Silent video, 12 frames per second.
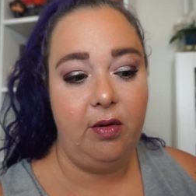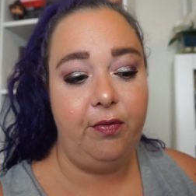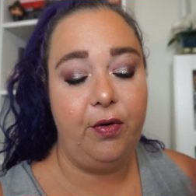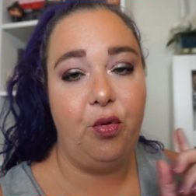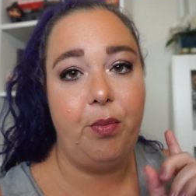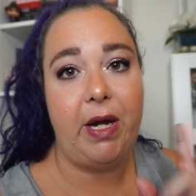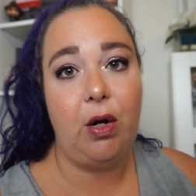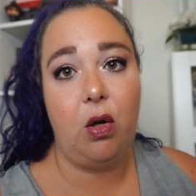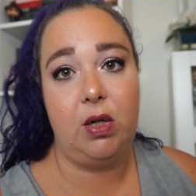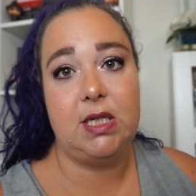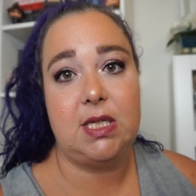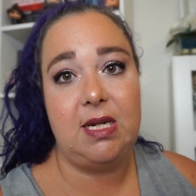film my
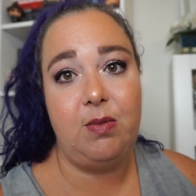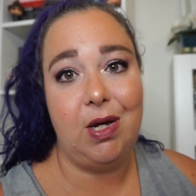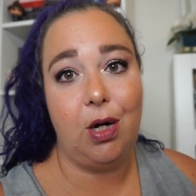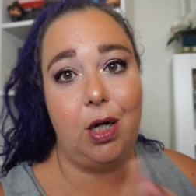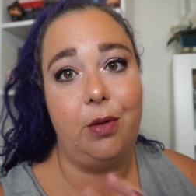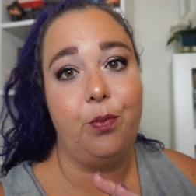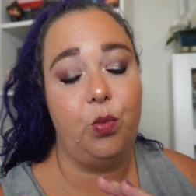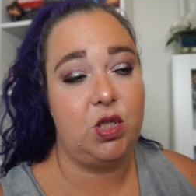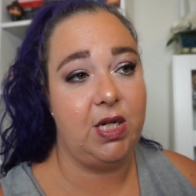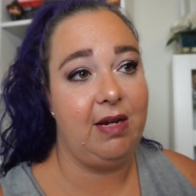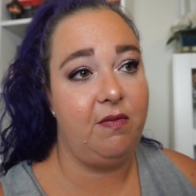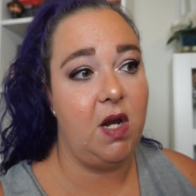August TBR,
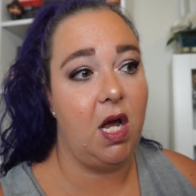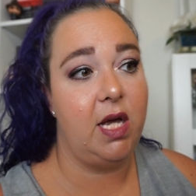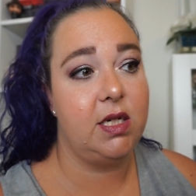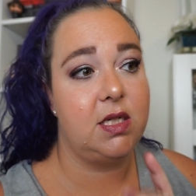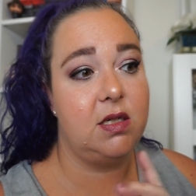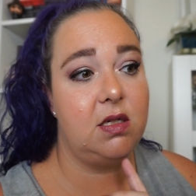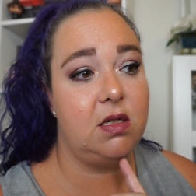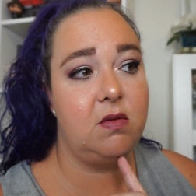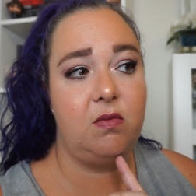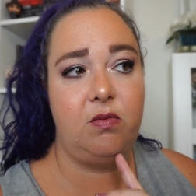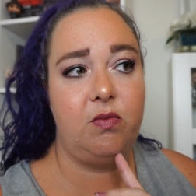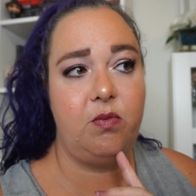which I have not
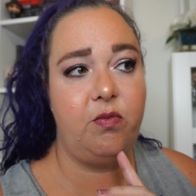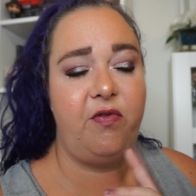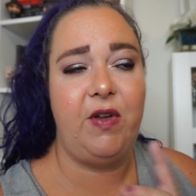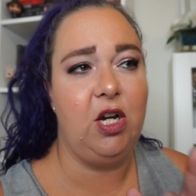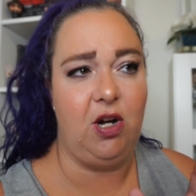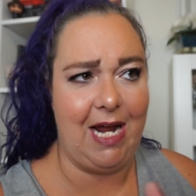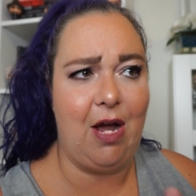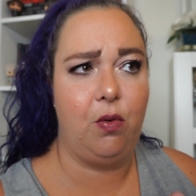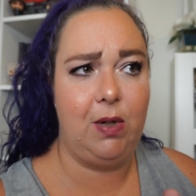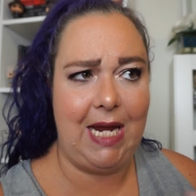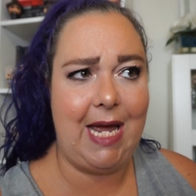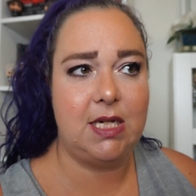figured
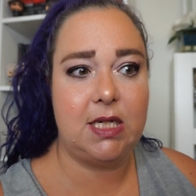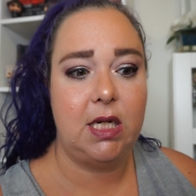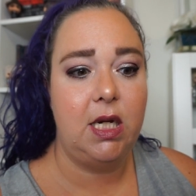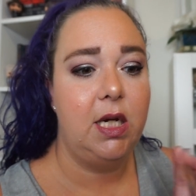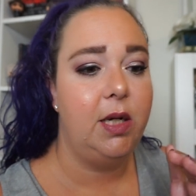out yet.